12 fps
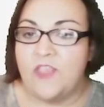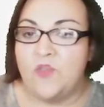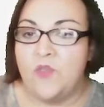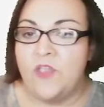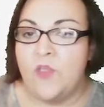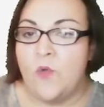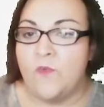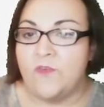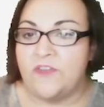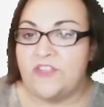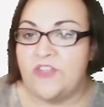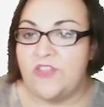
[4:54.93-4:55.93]
You can go over
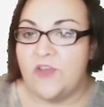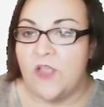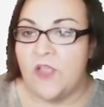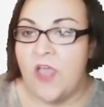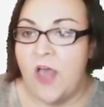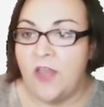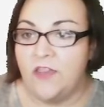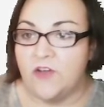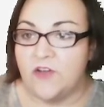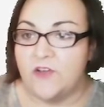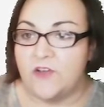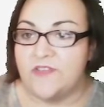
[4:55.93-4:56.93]
to their
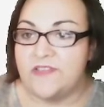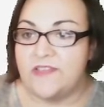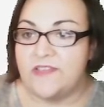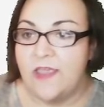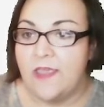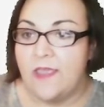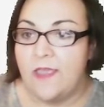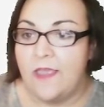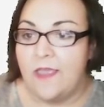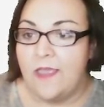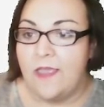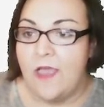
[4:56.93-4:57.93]
colors
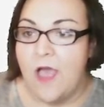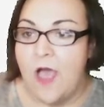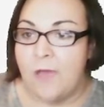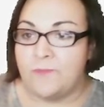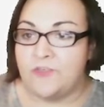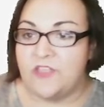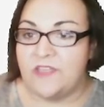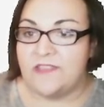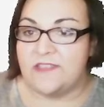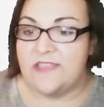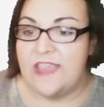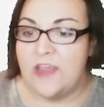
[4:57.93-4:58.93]

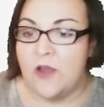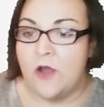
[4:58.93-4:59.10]
options here,